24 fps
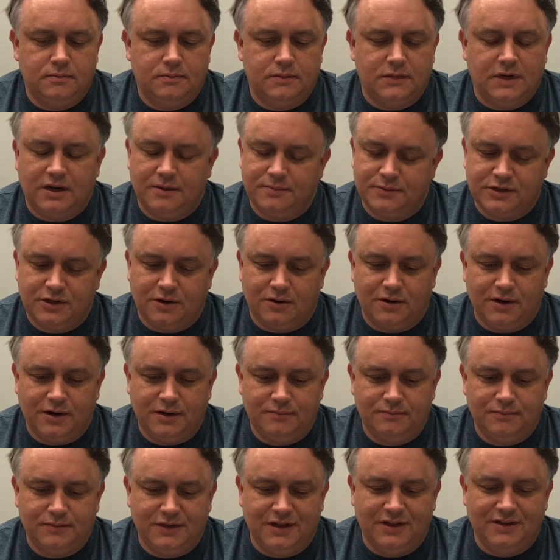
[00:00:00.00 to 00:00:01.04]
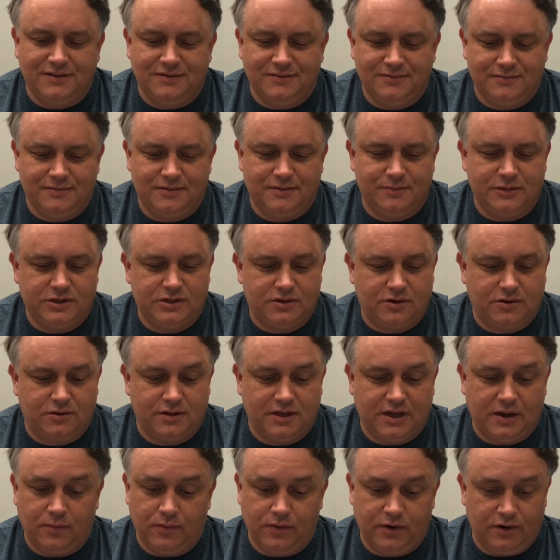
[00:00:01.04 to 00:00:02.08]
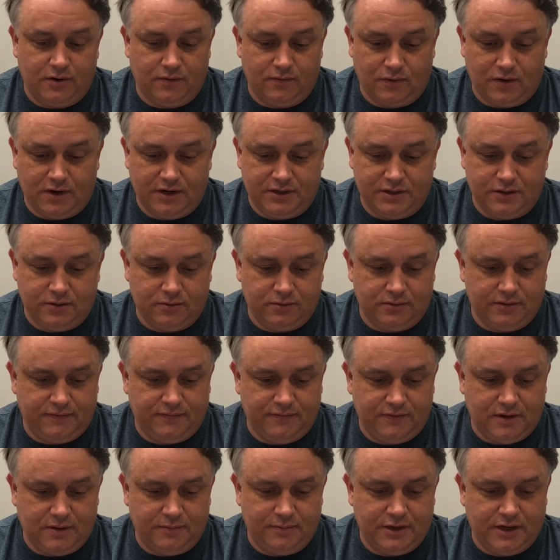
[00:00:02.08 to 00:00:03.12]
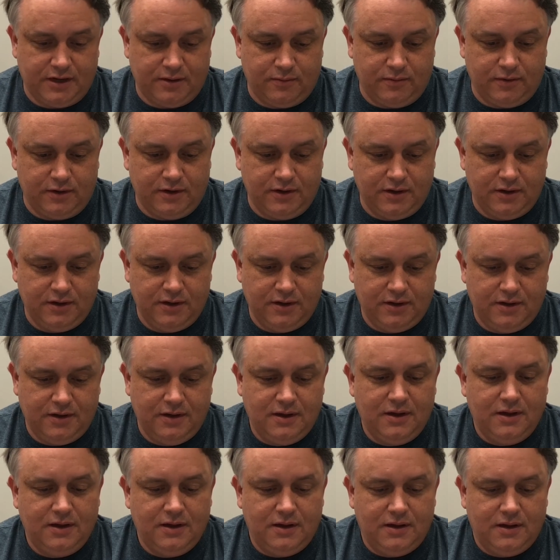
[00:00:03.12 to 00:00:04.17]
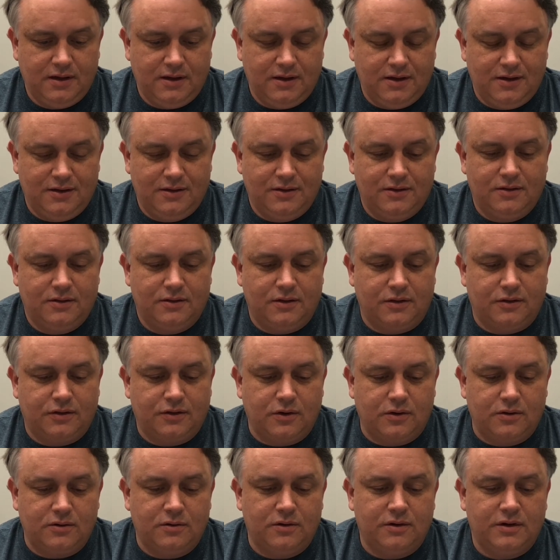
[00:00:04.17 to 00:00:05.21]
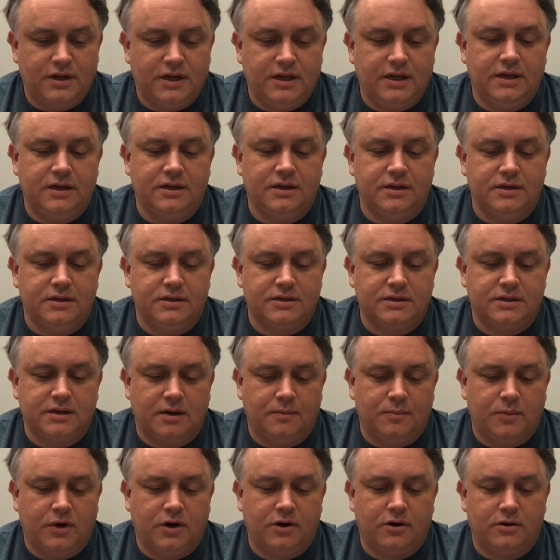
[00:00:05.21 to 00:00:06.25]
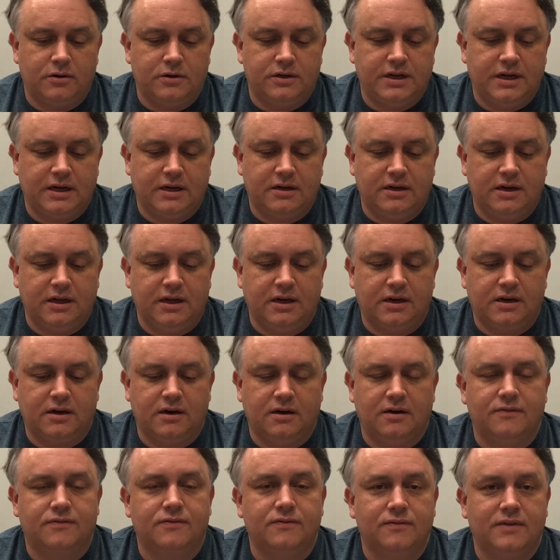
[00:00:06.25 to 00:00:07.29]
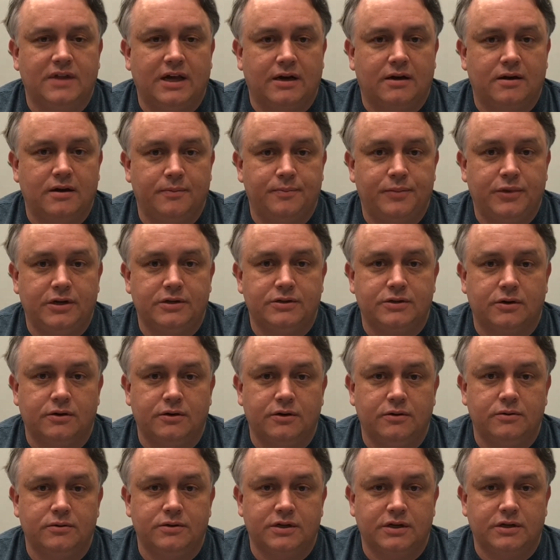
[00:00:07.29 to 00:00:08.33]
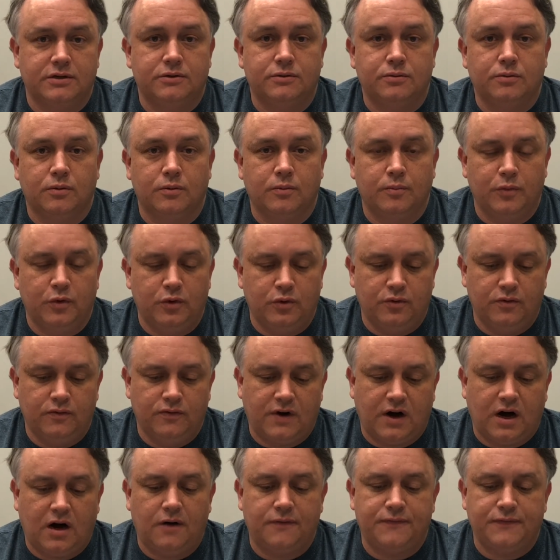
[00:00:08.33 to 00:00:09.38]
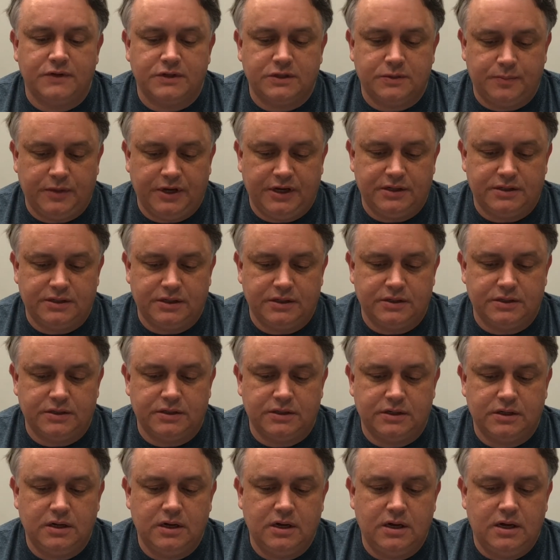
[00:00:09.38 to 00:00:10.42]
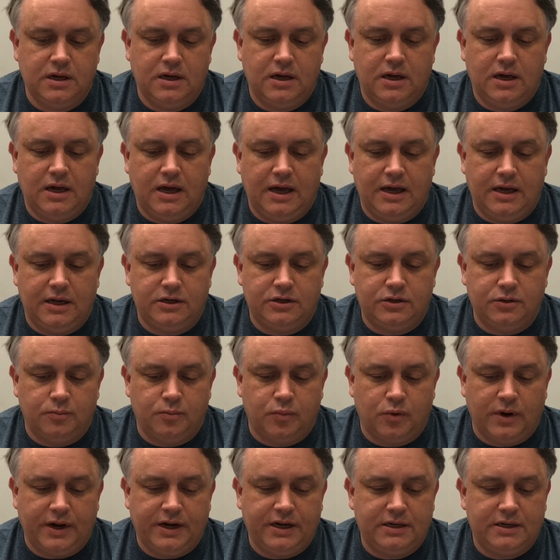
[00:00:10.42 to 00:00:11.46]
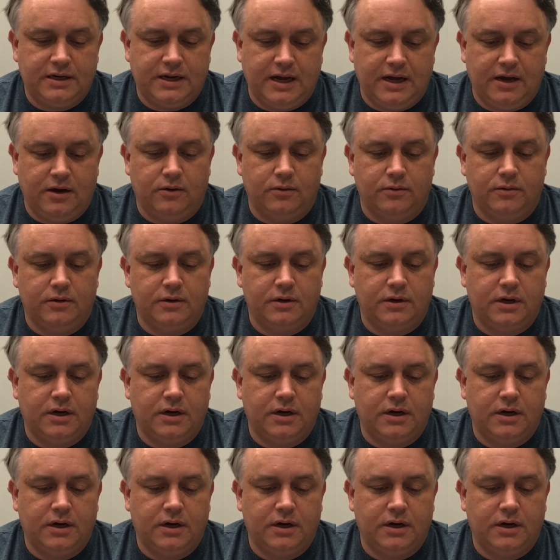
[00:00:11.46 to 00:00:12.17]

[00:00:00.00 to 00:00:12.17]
I'm sorry, we start that one over, I totally flipped that one. The third is a modern technique that companies are using to remove office spaces and to break down